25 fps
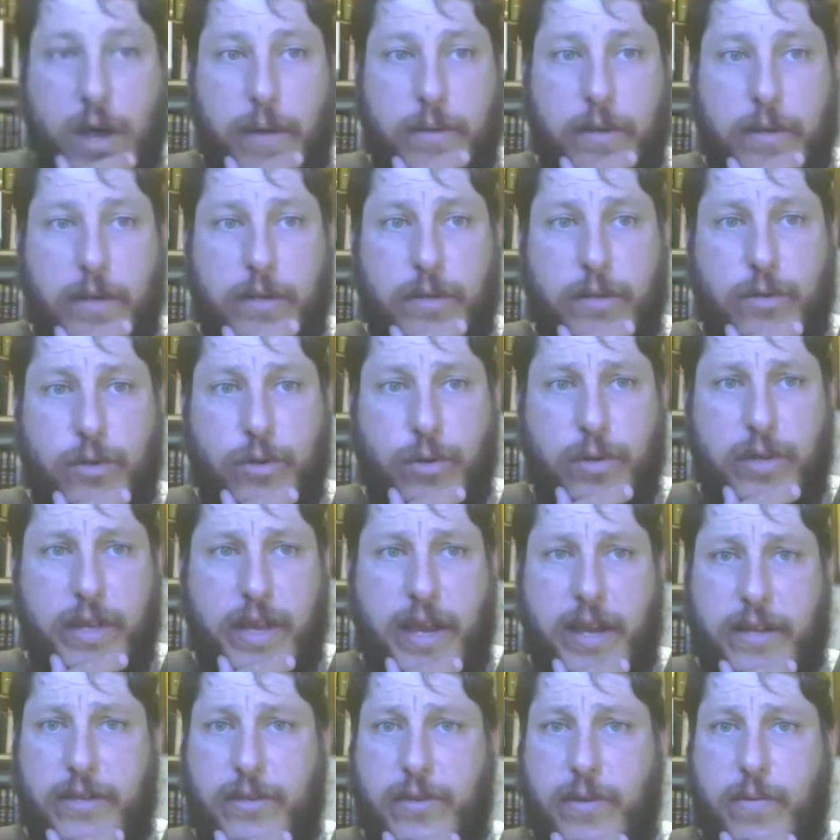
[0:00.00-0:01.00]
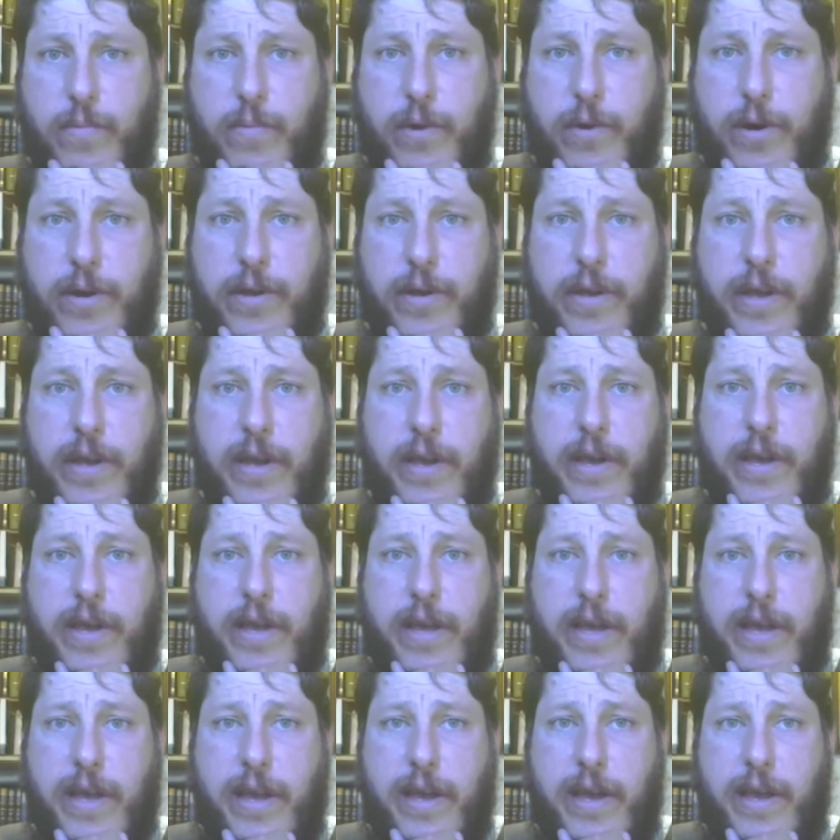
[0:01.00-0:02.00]
it's truly excellent work,
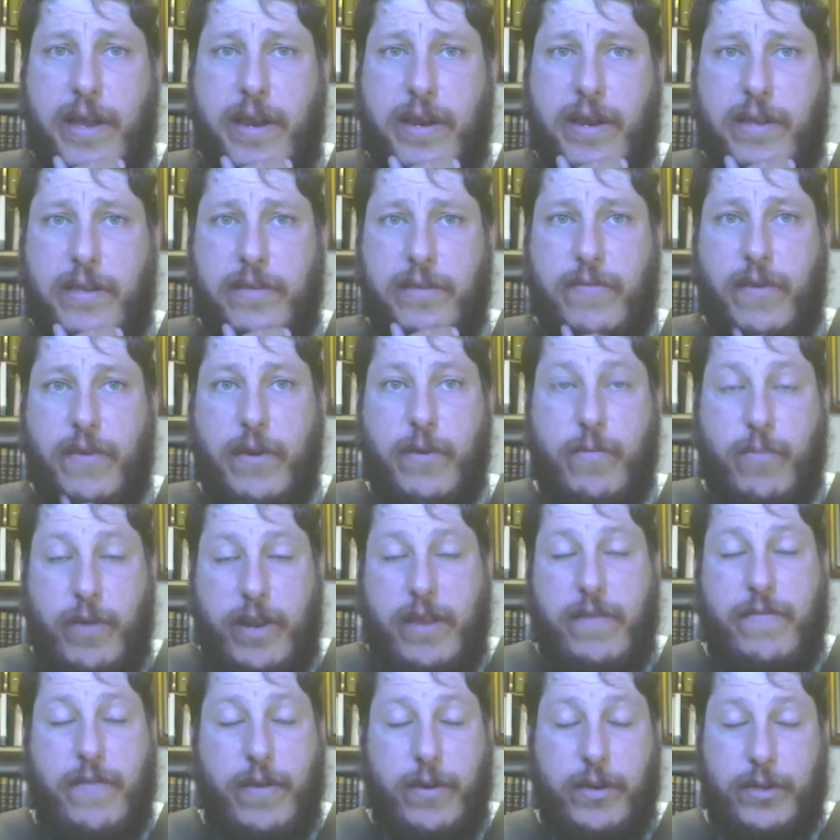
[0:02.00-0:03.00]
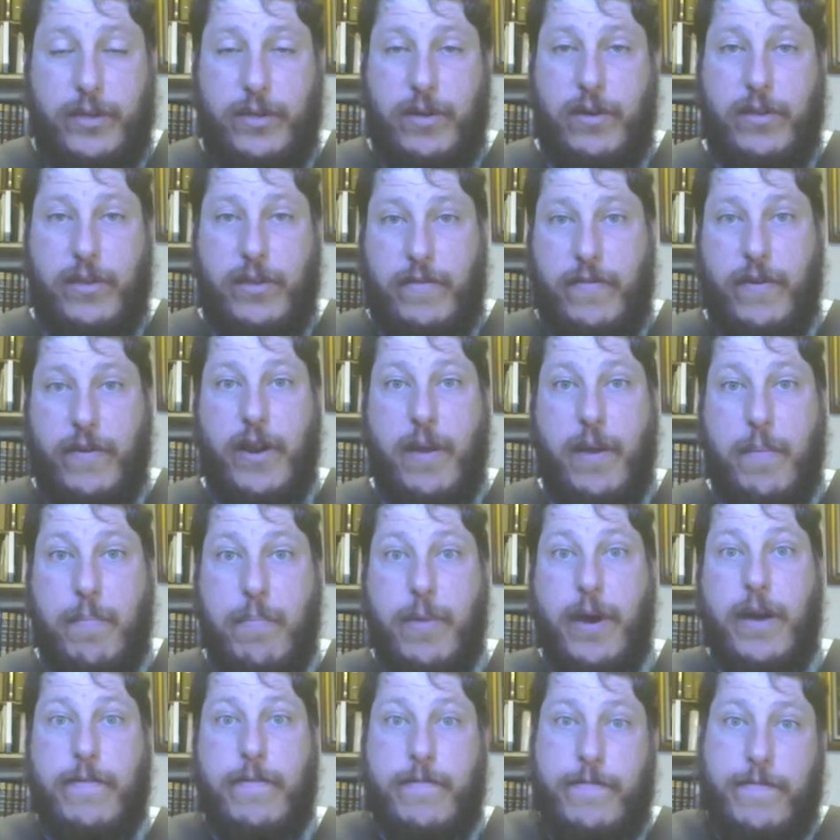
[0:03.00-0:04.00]
and it's very witty, very scholarly, very
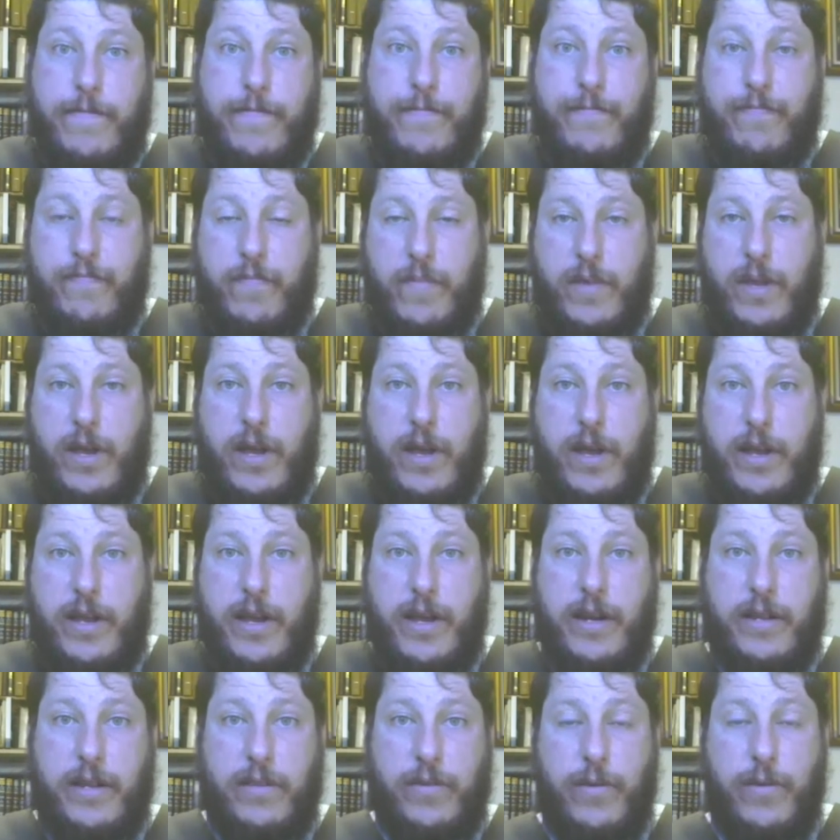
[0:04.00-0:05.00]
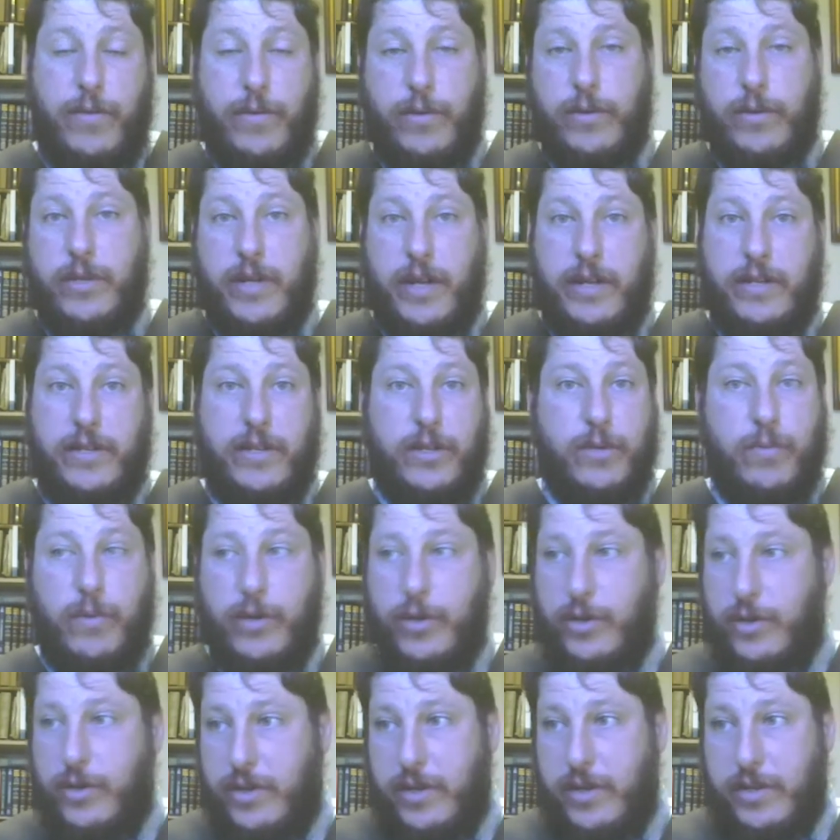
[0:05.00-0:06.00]
above uh, kind of Luther's nonsense, where
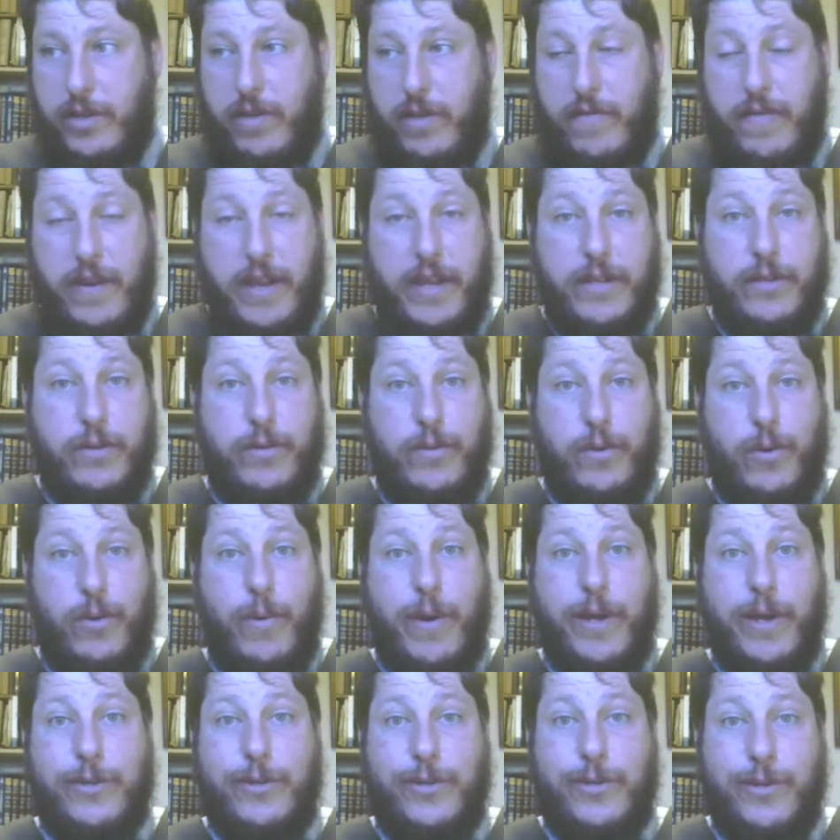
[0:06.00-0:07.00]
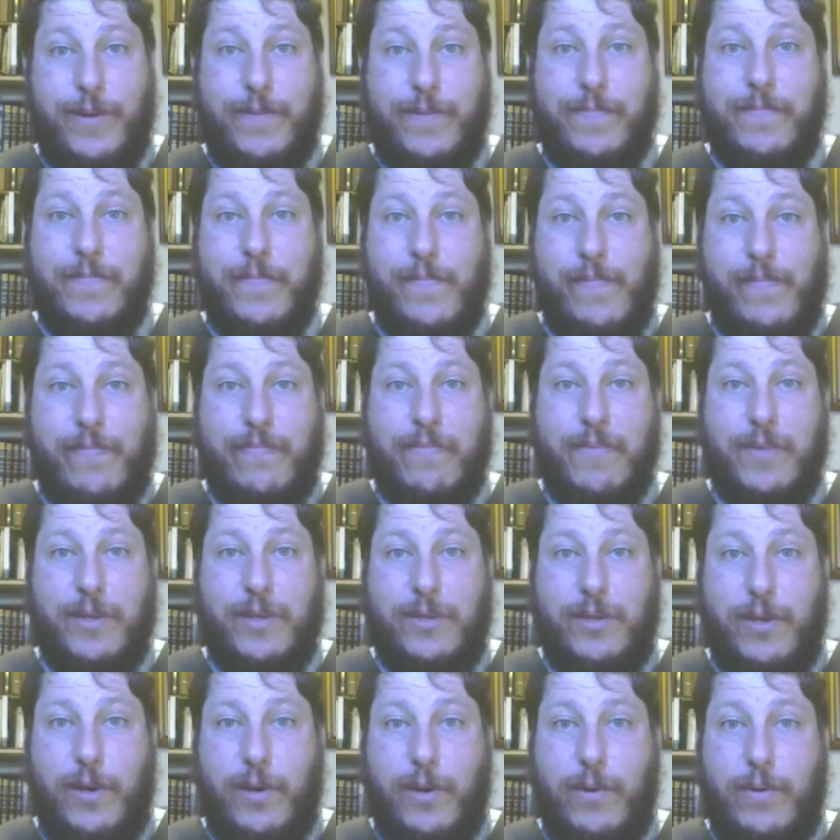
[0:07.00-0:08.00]
he just doesn't even answer the question.
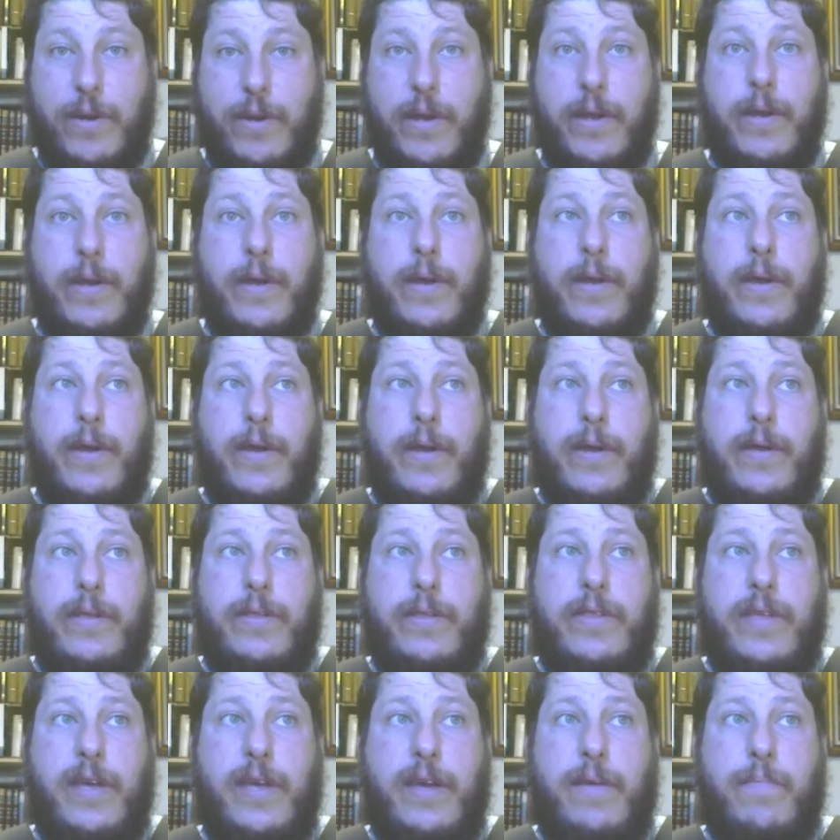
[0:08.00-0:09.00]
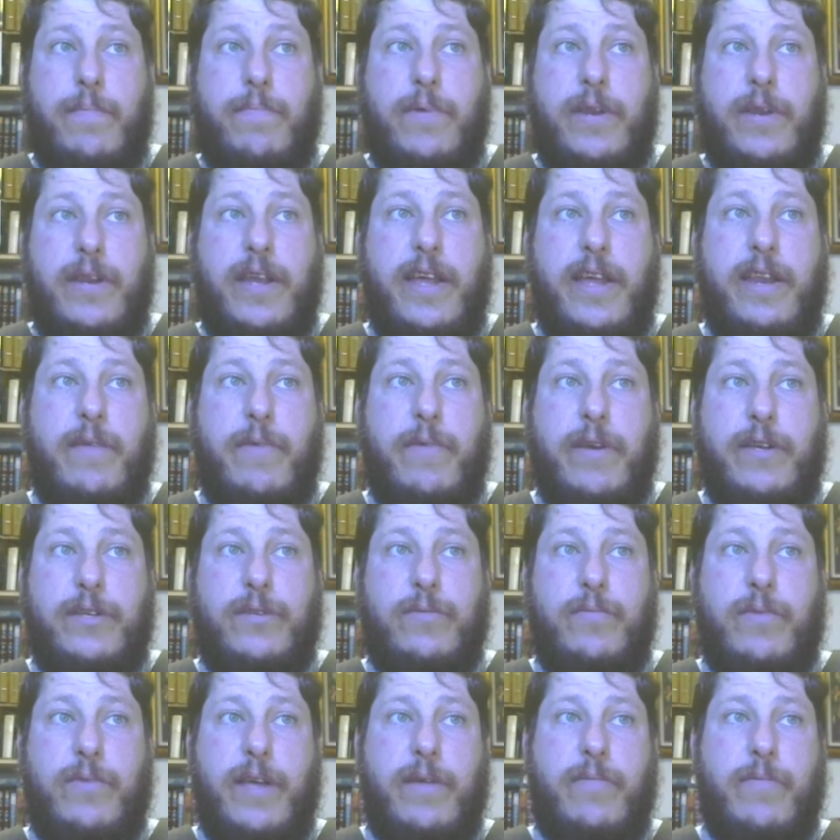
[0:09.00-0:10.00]
So that, but anyway,
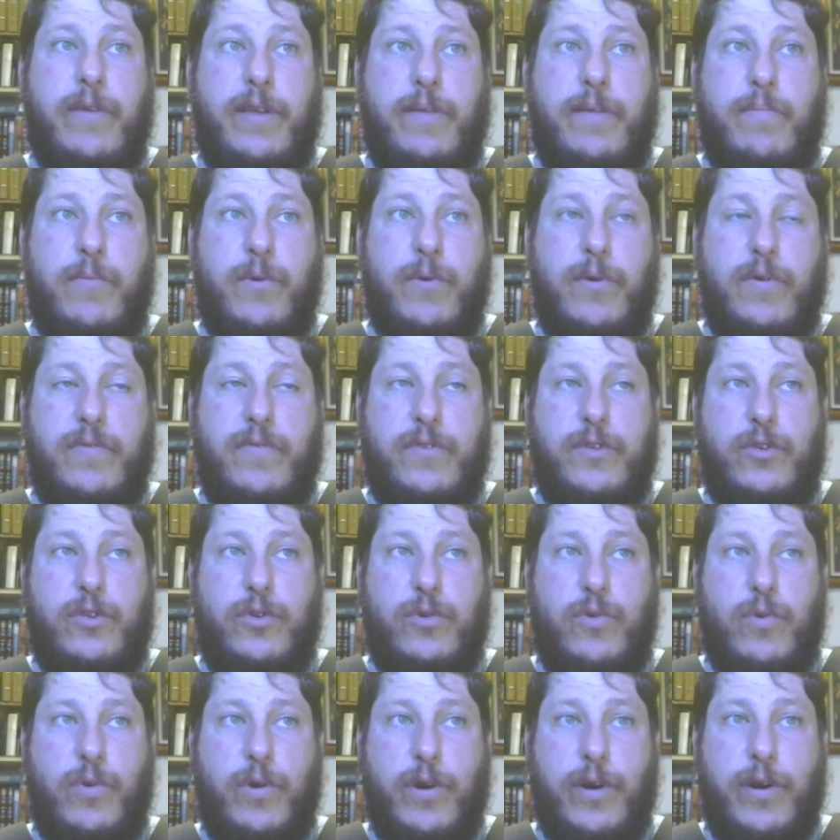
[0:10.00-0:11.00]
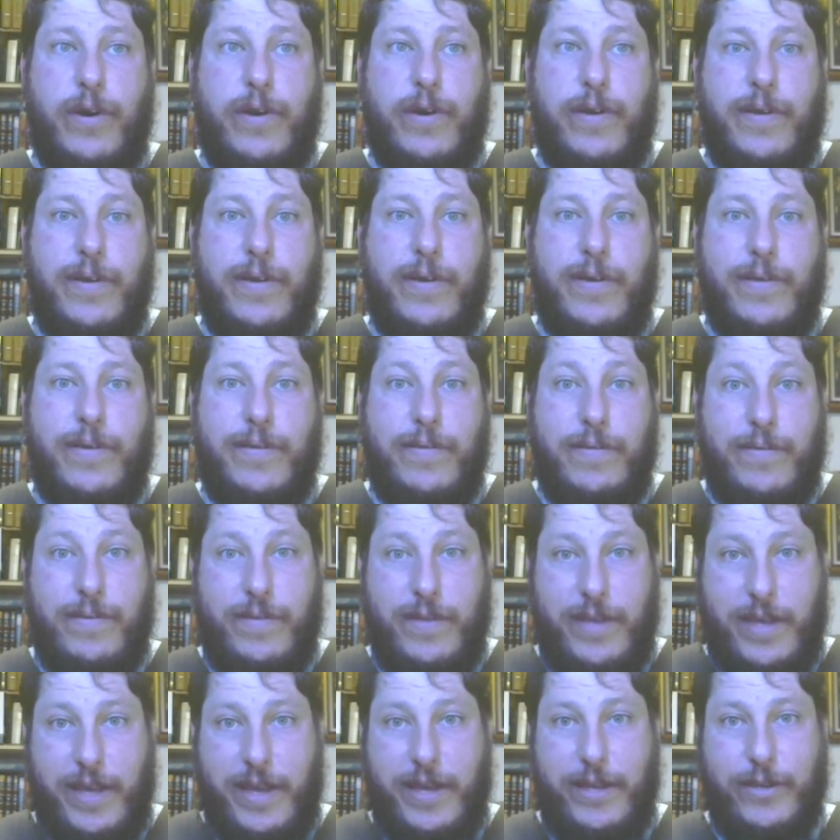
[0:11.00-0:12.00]
so then we moves toward
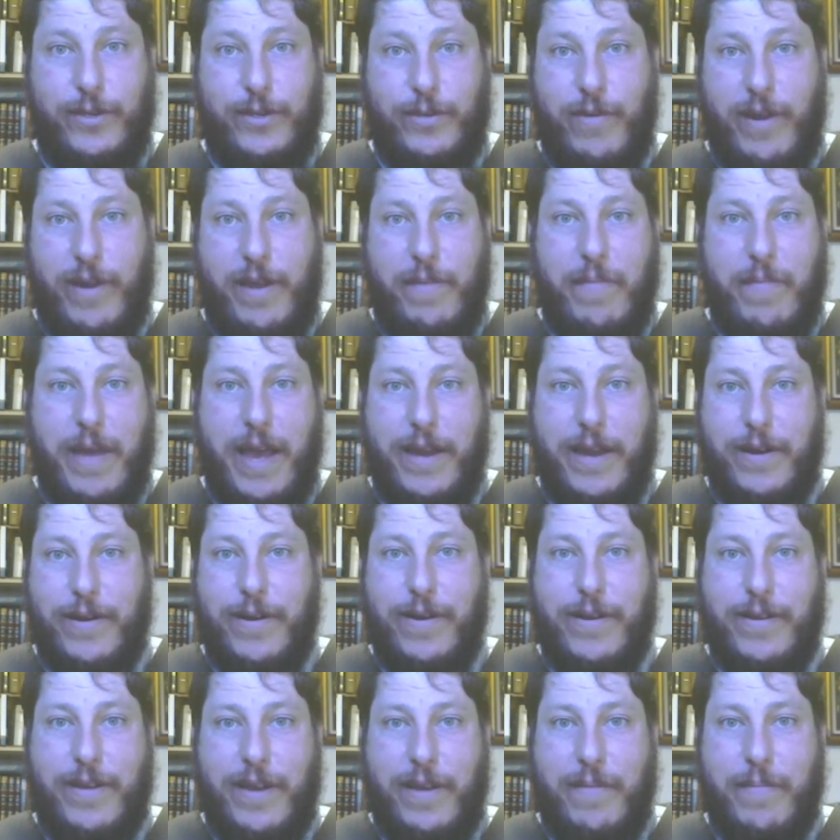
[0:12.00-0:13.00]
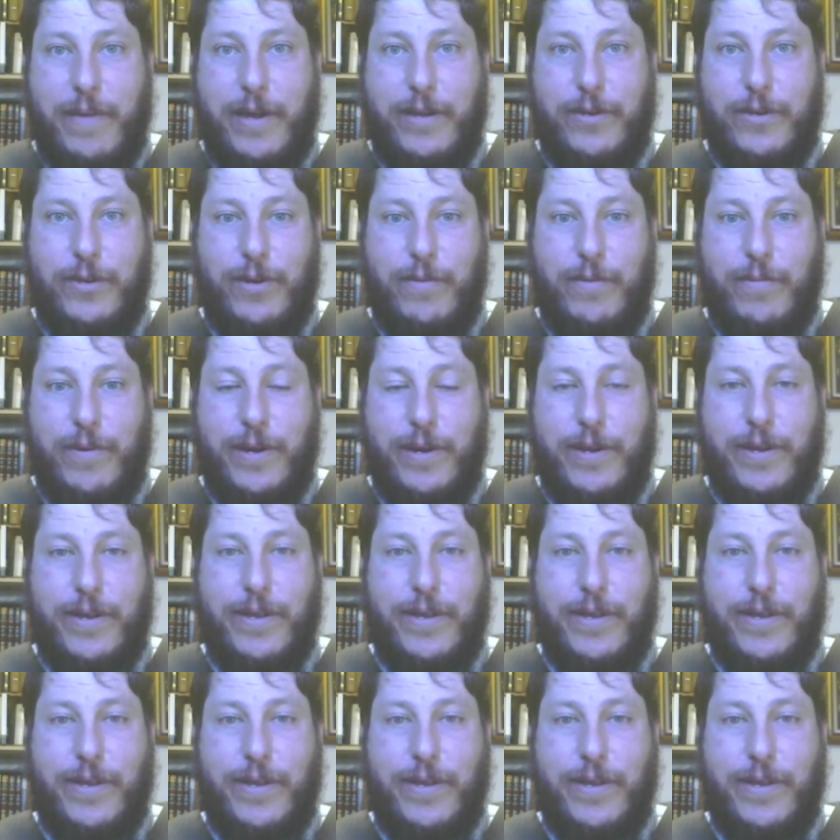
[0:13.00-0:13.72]
the King's Great Matter. I imagine you want to